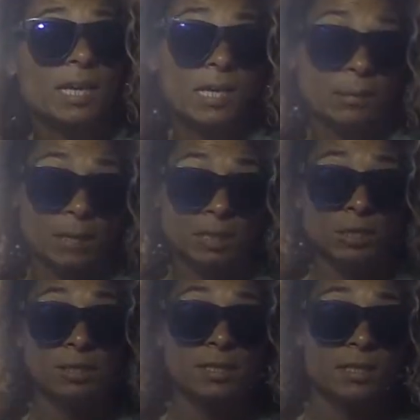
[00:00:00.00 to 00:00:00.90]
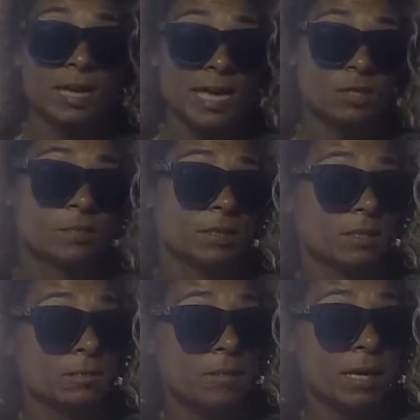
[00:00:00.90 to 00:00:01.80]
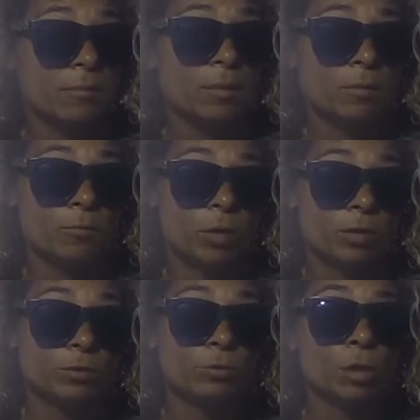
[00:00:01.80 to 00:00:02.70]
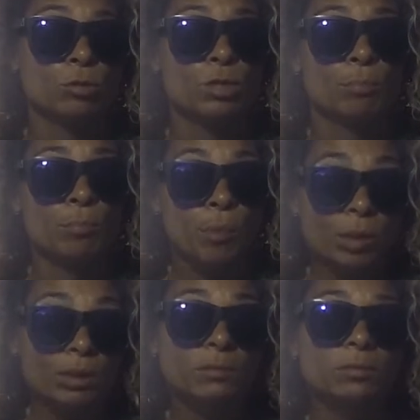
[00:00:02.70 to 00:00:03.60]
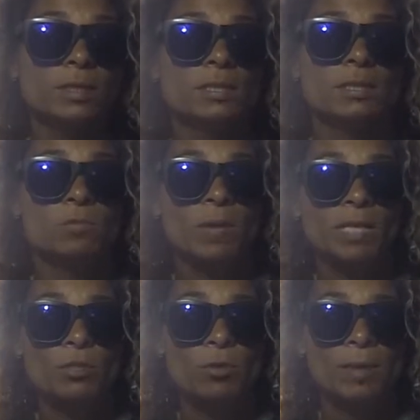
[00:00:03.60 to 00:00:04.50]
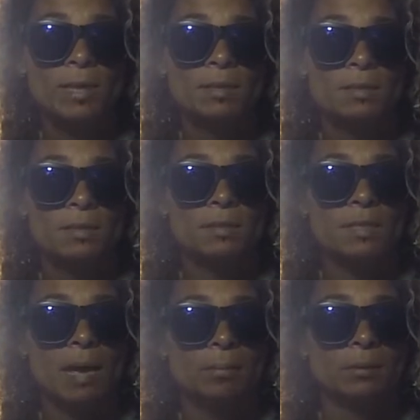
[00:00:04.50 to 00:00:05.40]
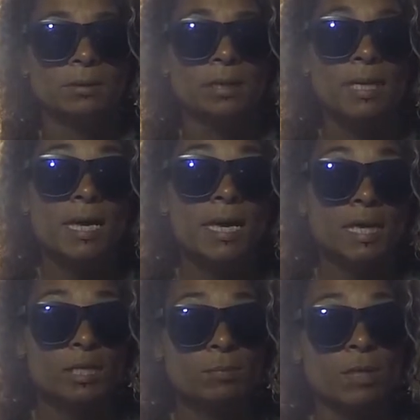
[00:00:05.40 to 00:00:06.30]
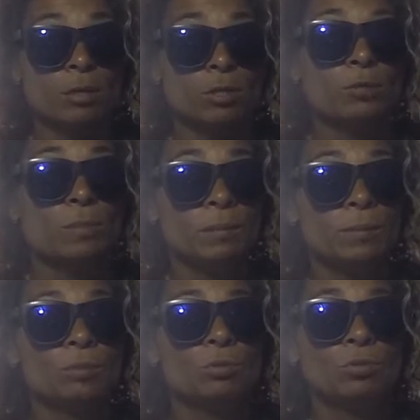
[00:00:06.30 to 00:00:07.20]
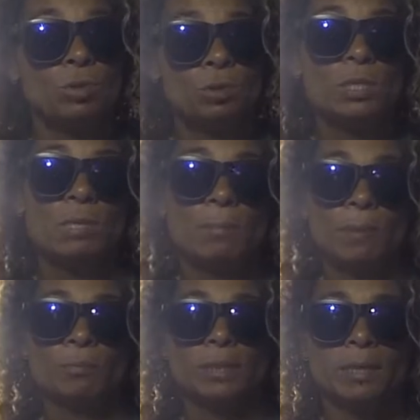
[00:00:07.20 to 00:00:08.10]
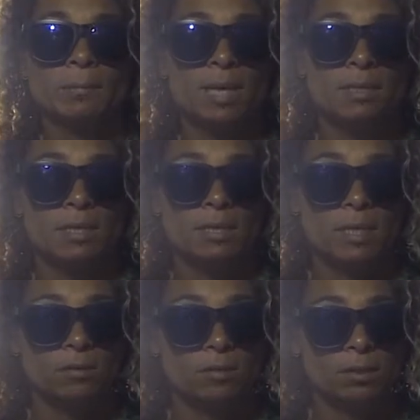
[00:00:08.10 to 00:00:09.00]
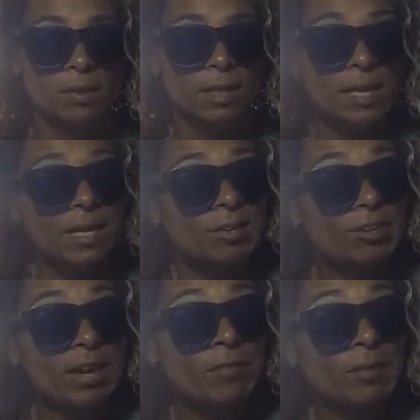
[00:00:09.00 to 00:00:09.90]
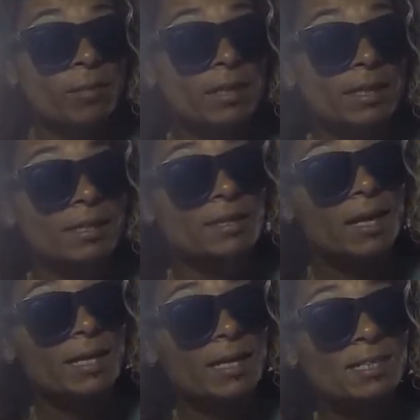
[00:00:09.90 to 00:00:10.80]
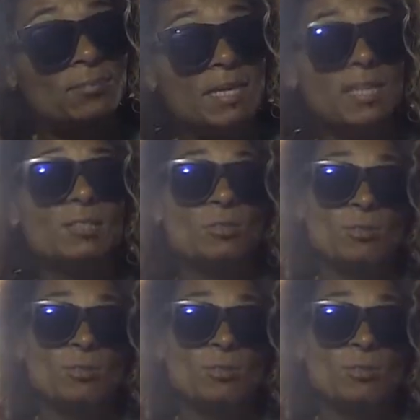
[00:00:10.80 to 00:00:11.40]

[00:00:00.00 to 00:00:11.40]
and I mentioned this last, but it's maybe one of the most important reasons why scuba incidents happen, is because people do not keep up with their basic skills. Not everybody is lucky as me to